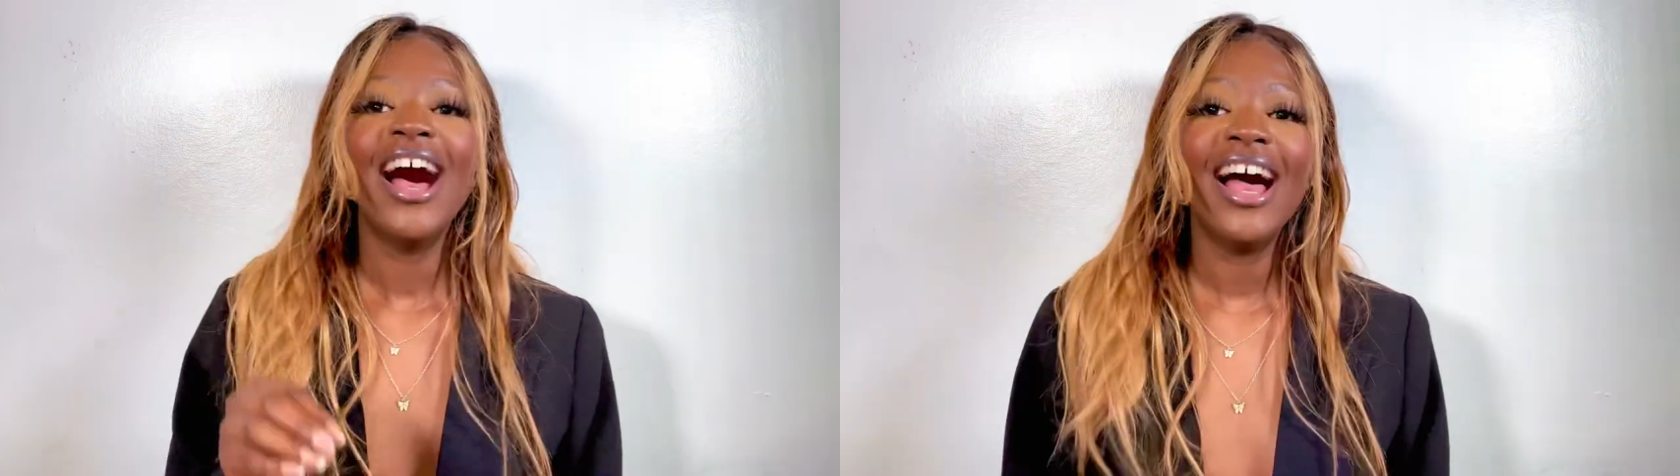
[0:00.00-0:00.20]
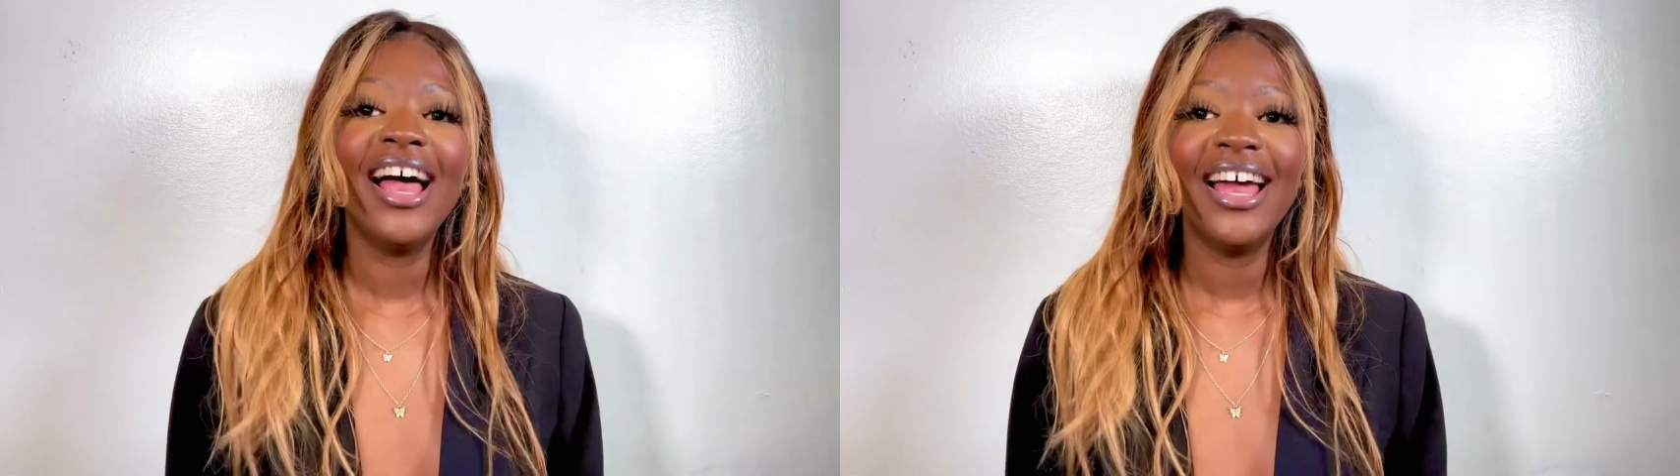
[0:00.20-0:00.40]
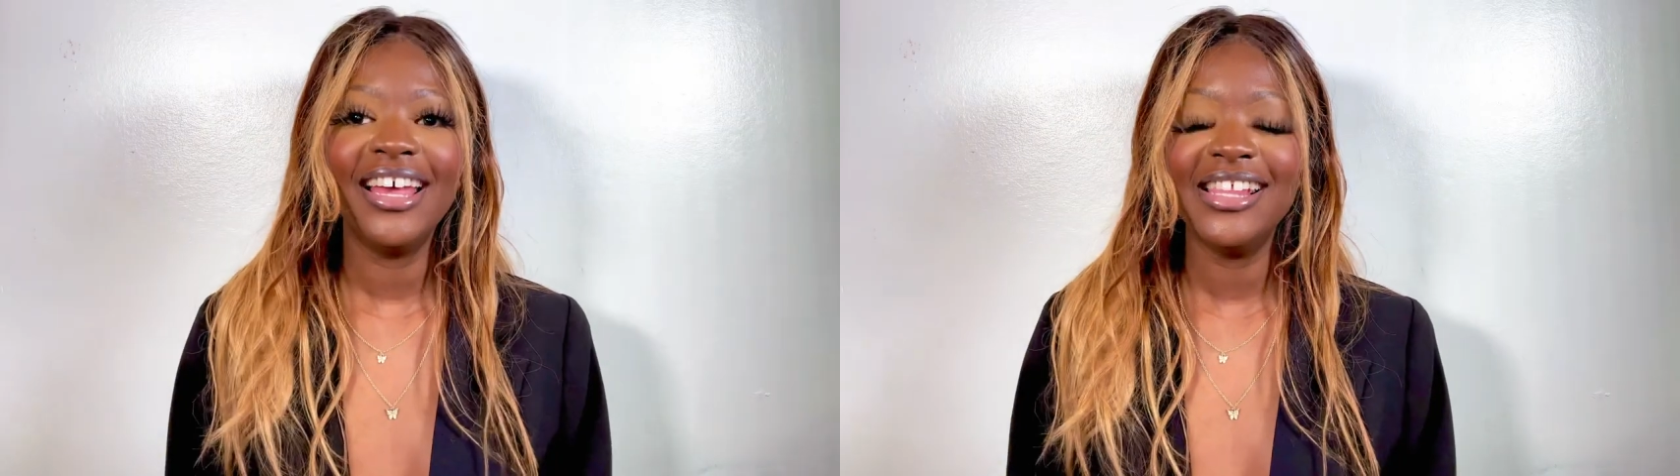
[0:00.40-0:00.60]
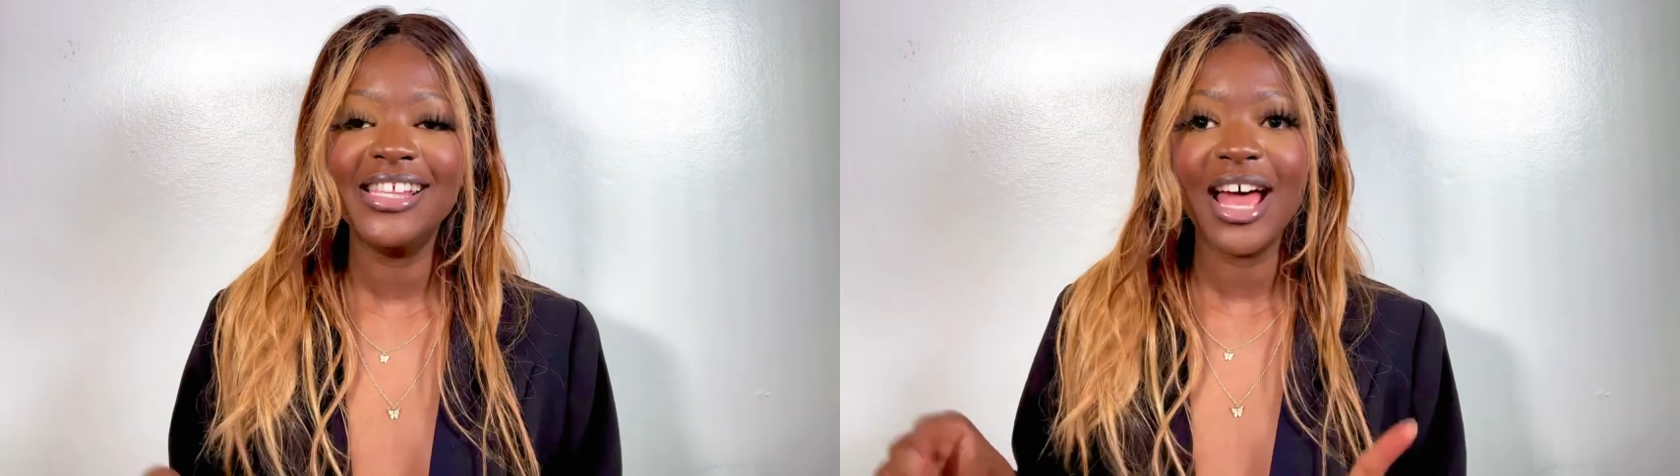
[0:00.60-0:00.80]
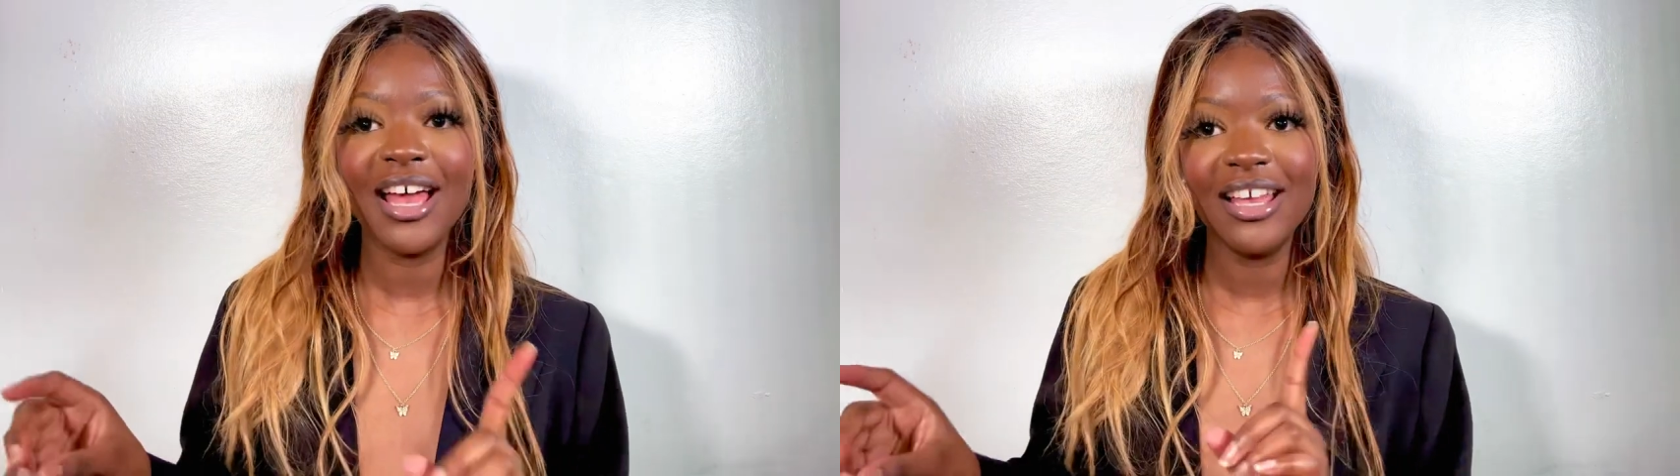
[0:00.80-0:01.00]

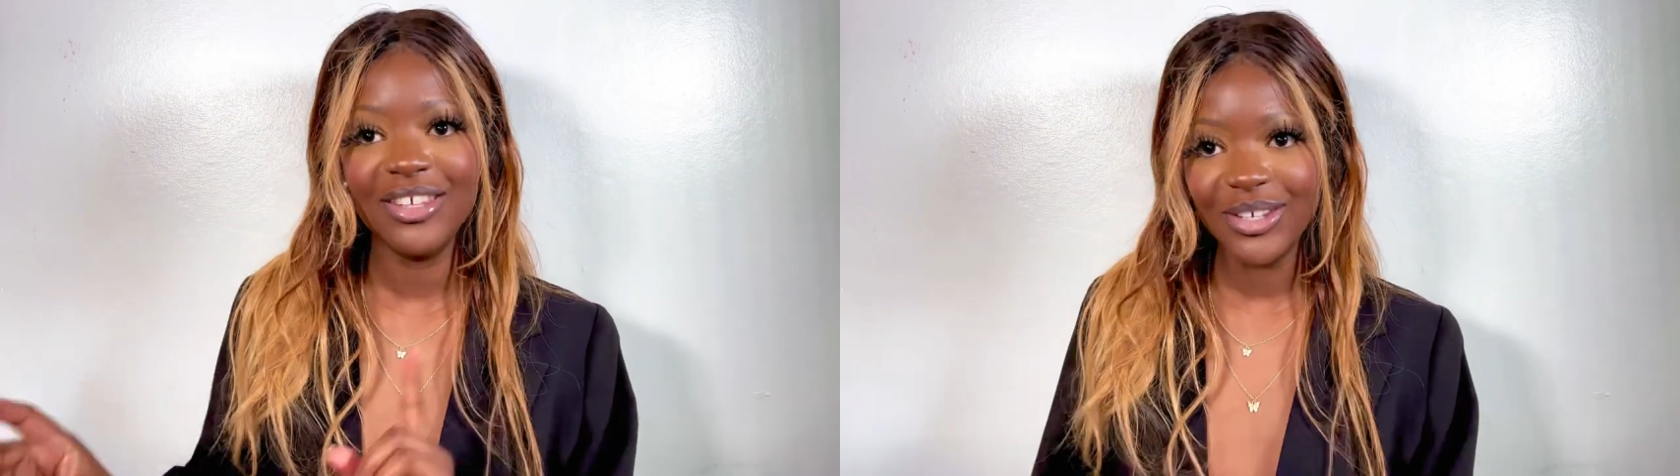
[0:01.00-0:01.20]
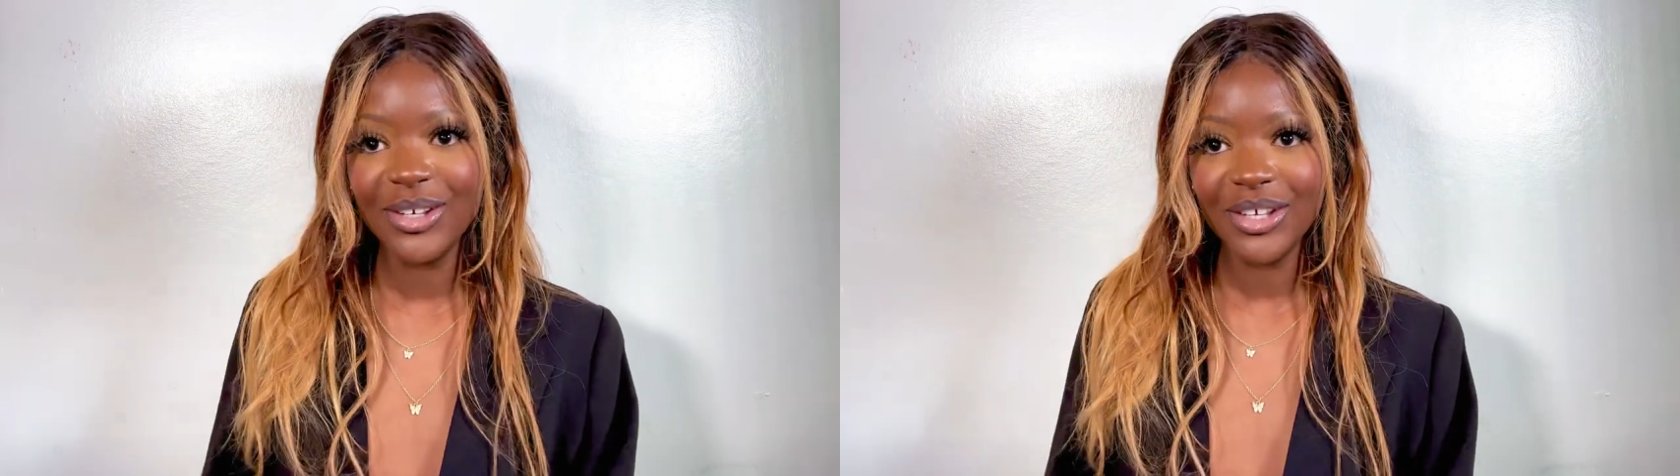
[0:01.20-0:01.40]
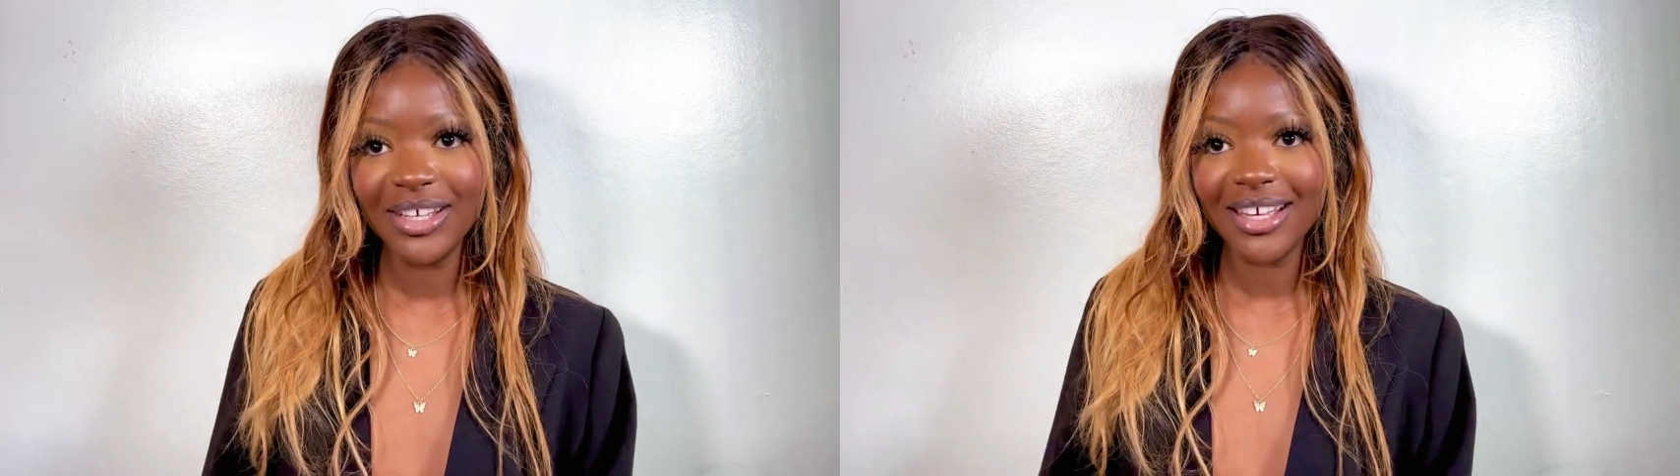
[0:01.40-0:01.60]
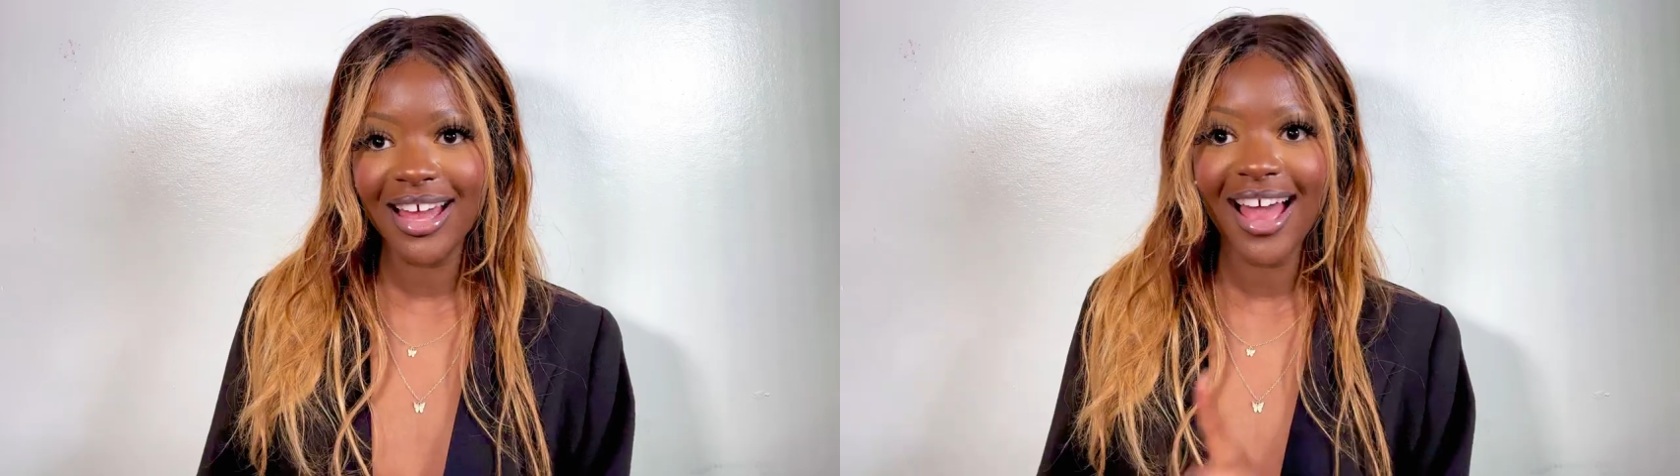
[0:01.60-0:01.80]
and new look